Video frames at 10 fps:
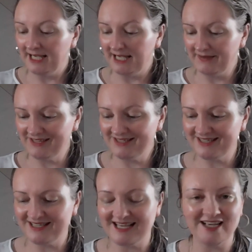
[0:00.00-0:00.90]
And this
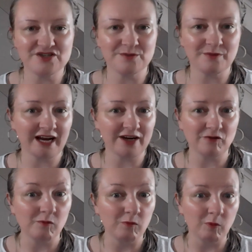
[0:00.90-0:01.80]
is like some kind
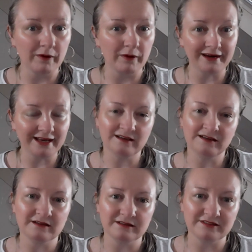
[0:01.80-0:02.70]
of warning.
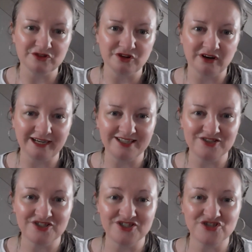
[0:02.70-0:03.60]
The dark
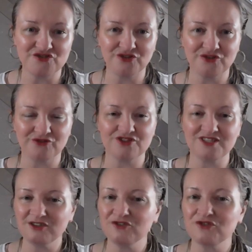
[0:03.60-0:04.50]
energy
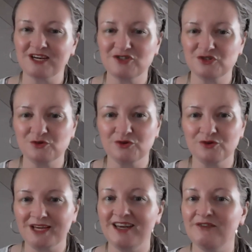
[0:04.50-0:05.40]
still try to
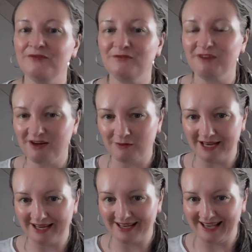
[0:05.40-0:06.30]
create fear
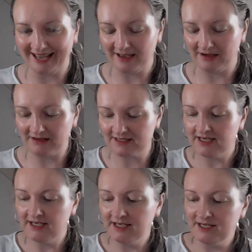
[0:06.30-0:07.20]
and
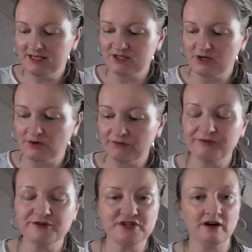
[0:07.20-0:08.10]
chaos. So the
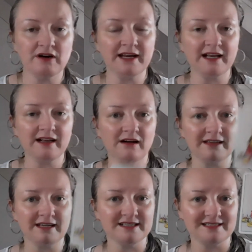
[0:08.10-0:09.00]
first card I
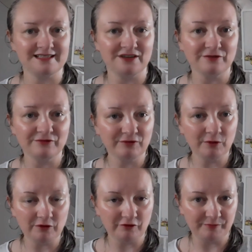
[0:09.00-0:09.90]
got is the
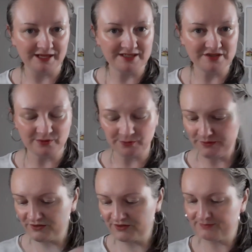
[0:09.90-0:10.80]
Four of
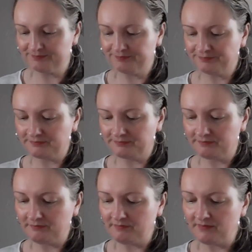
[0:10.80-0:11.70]
Pentacles.
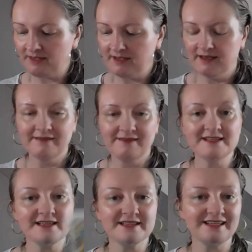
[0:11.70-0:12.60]

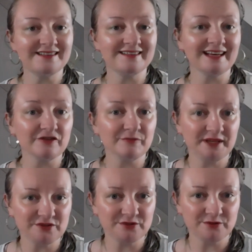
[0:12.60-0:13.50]
This is the Ten of
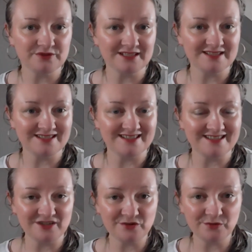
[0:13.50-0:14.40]
Pentacles. That's the
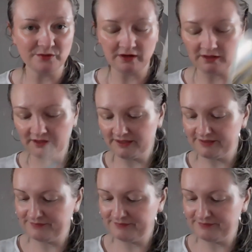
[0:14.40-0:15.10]
central card.